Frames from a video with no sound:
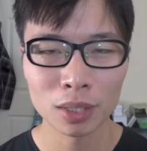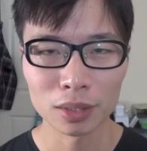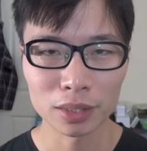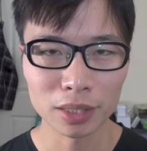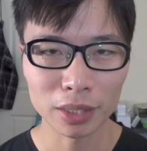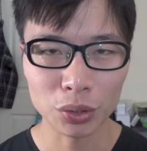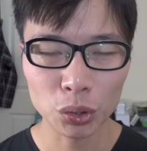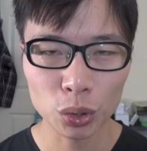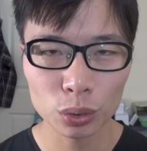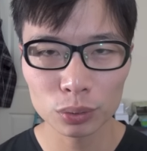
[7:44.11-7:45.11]
like they
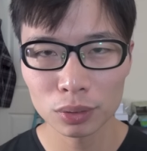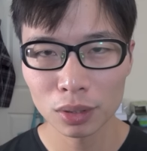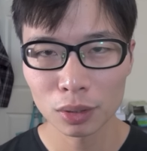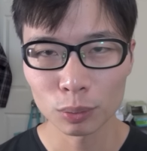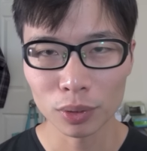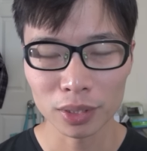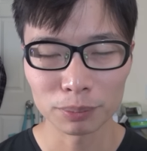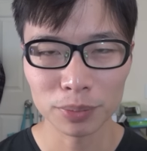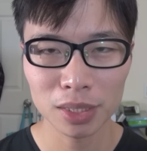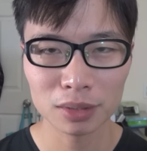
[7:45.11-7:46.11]
knew what it
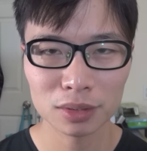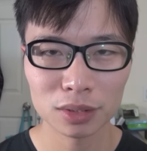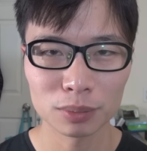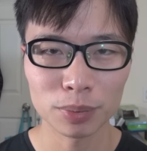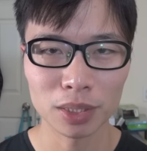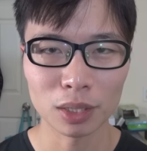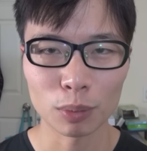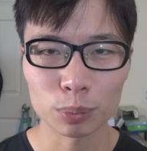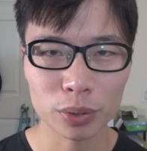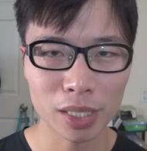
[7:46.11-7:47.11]
means to be
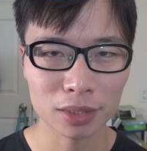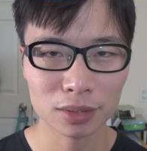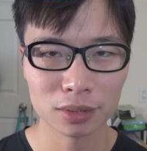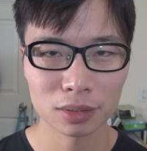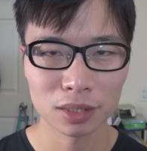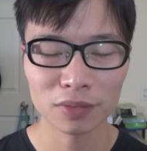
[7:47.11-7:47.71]
oppressed,